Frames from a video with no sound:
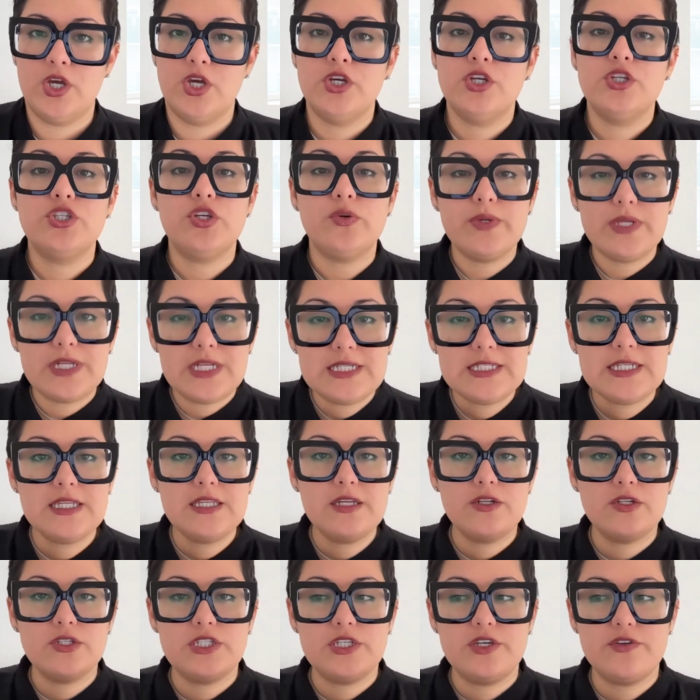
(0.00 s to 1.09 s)
So it is a
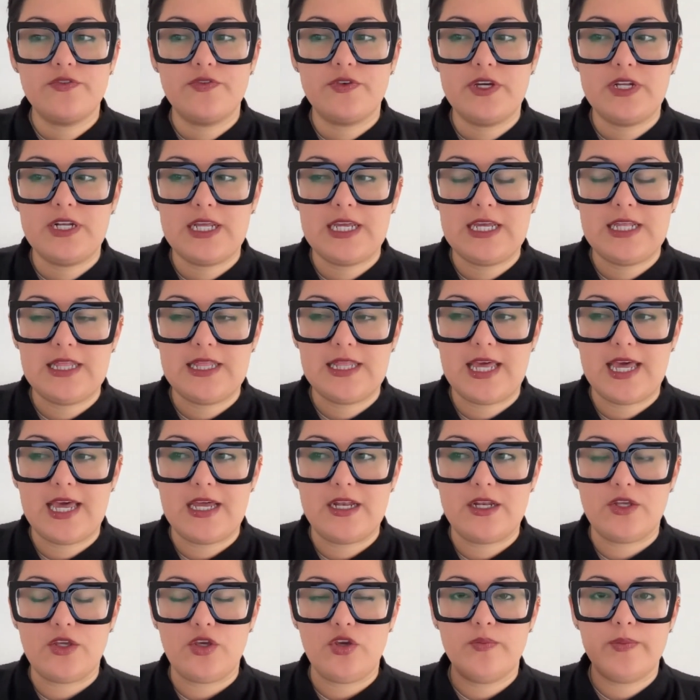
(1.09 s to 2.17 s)
little different in
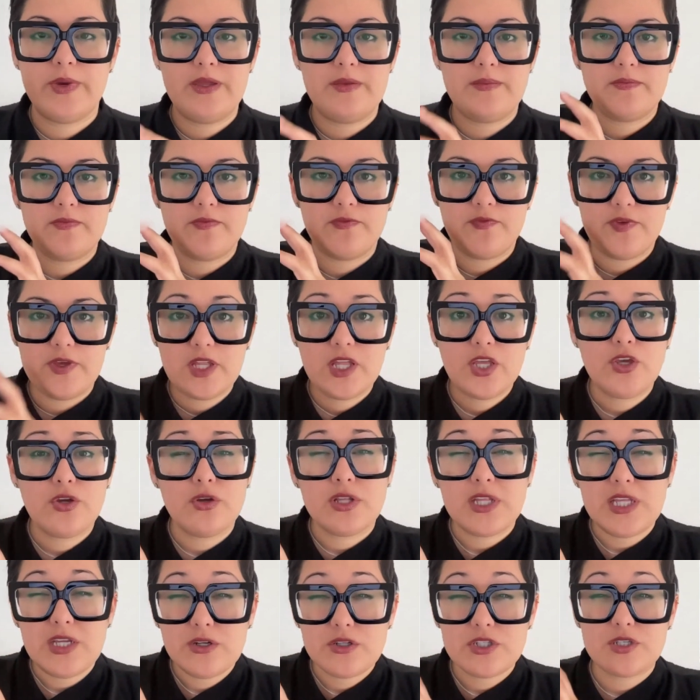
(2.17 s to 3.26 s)
that you might feel like your
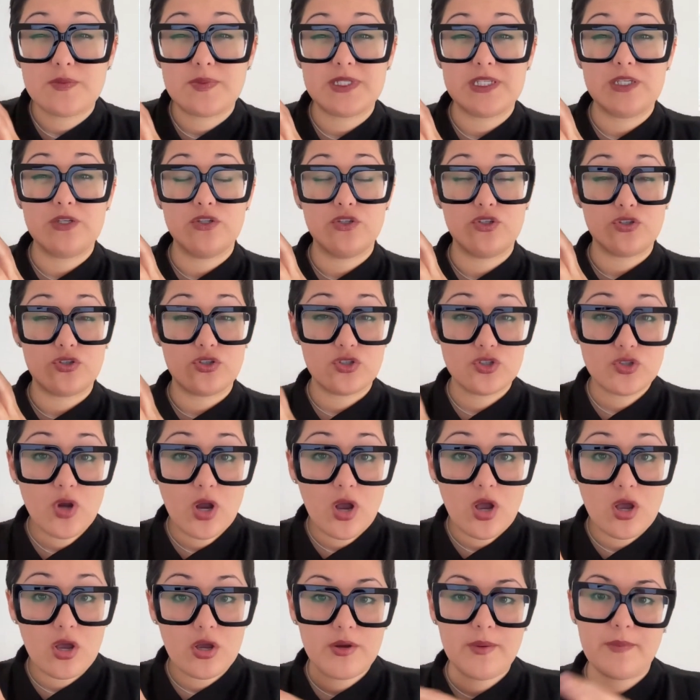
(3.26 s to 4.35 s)
leadership skills are
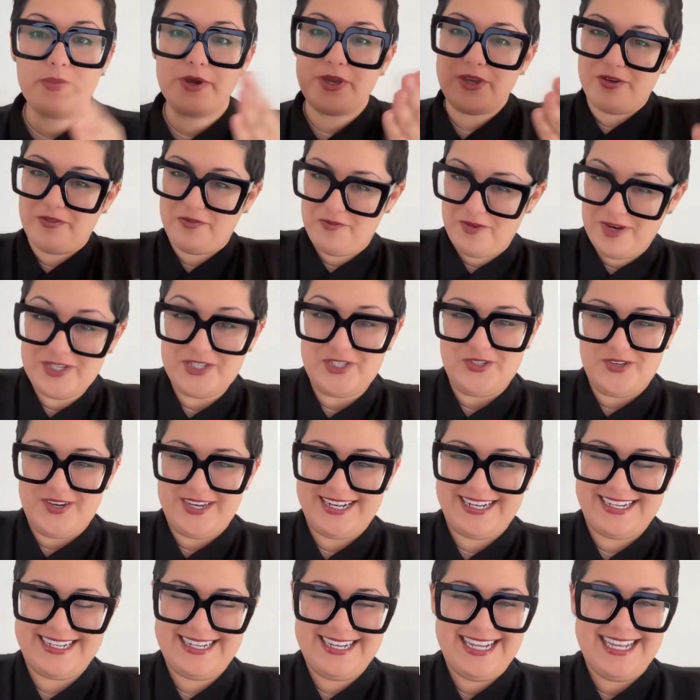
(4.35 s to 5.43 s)
strong, but you're
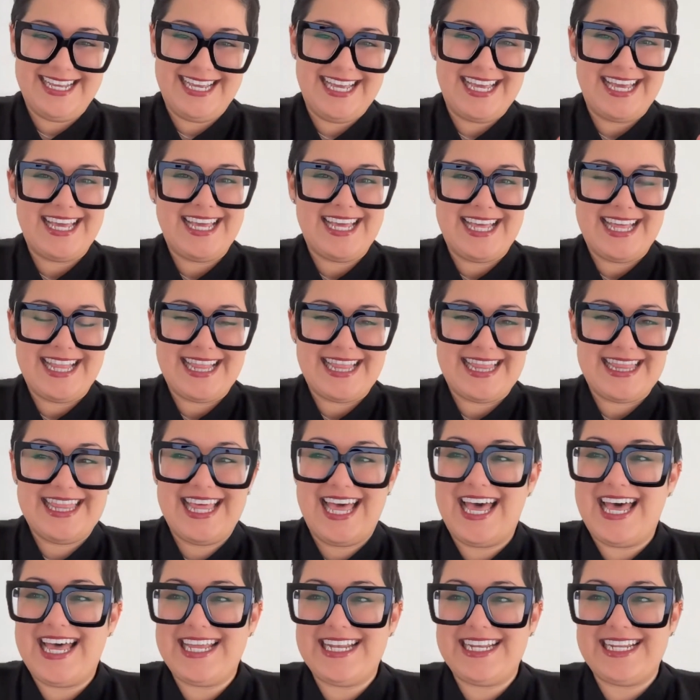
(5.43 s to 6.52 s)
frustrated
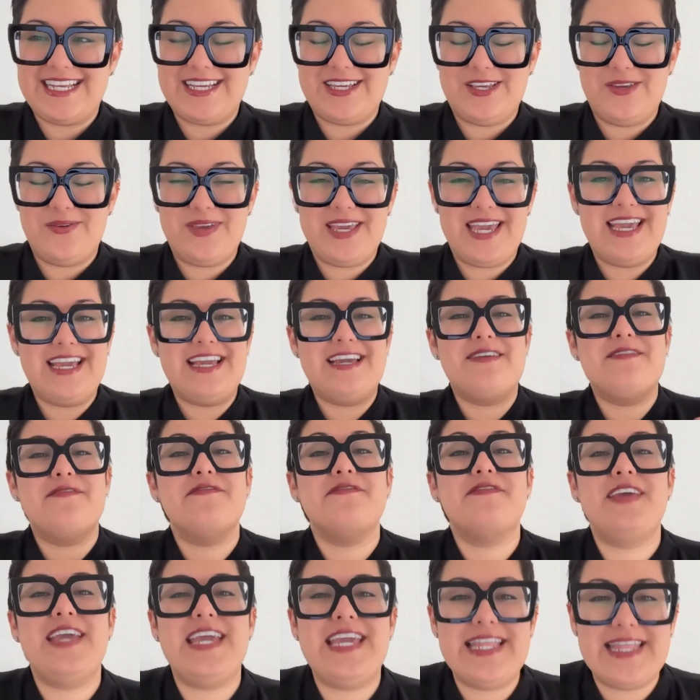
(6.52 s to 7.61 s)
that you can't
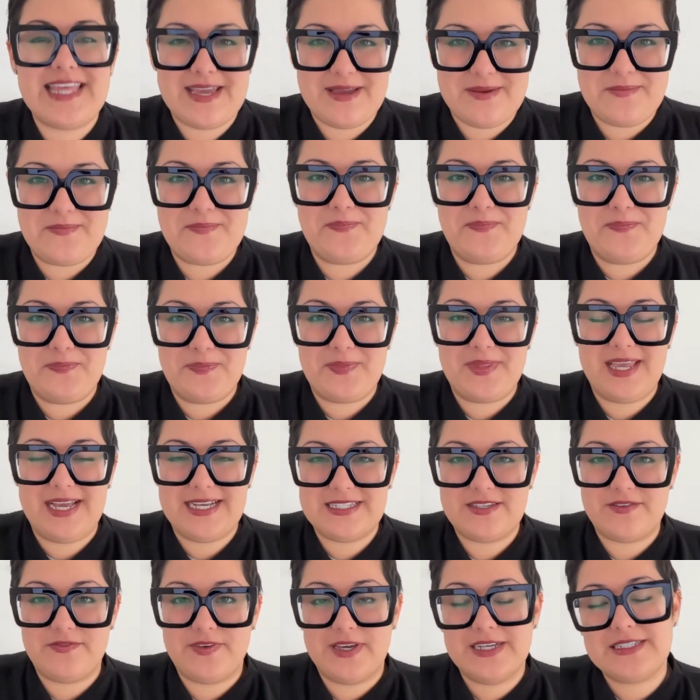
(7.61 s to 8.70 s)
convey them as
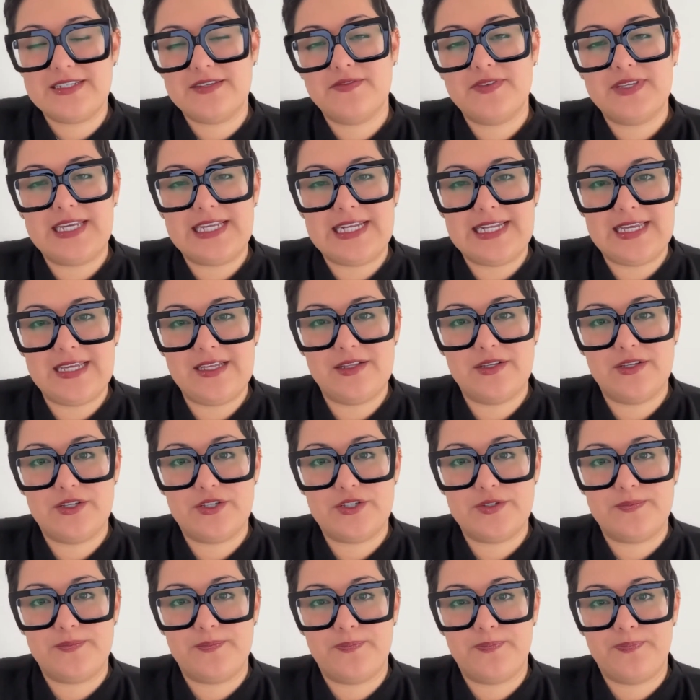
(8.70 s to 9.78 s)
effectively in English.